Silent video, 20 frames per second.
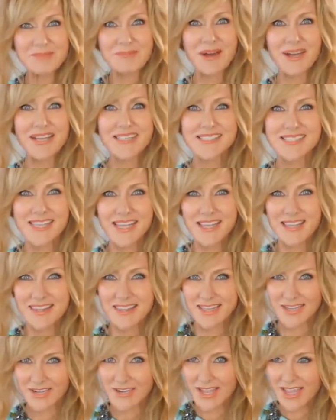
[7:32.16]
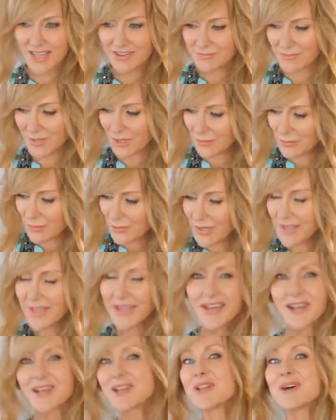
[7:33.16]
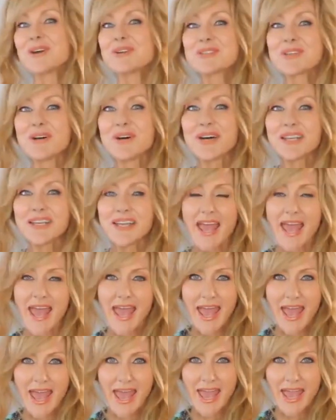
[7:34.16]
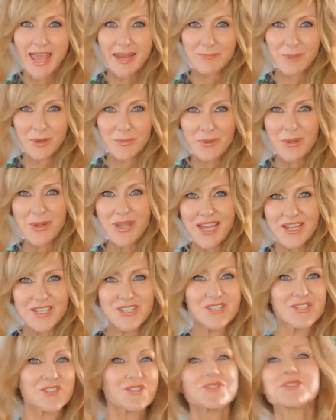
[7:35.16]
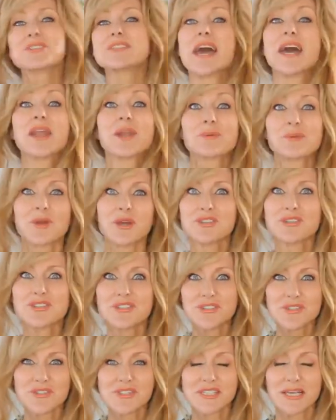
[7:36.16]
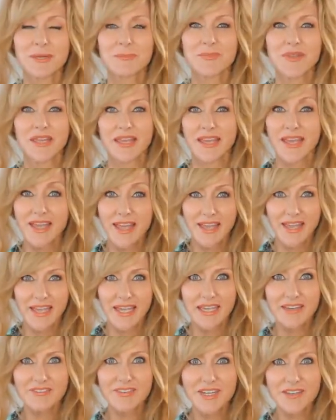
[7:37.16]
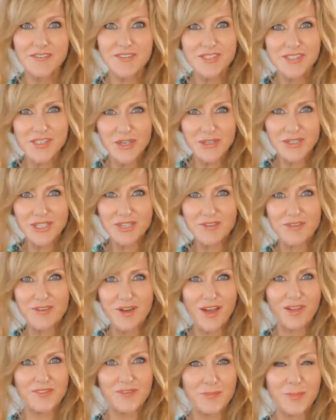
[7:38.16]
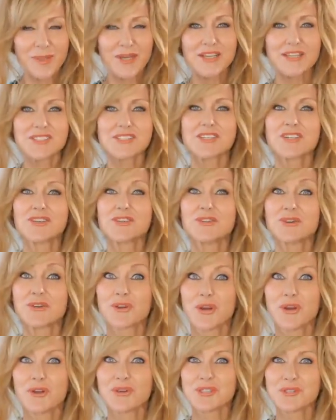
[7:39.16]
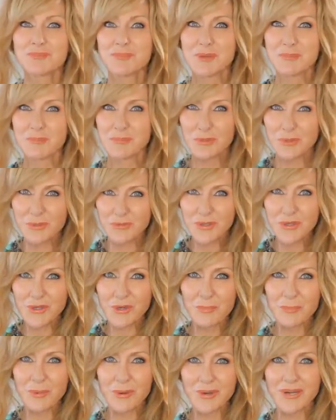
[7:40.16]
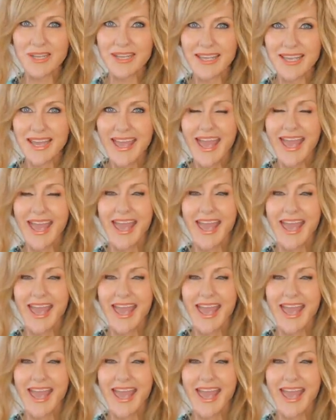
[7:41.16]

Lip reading: the mindset that I have my workout clothes on and my workout shoes and I'm going to do something. Even if it's only 5 minutes, you're going to be moving your body.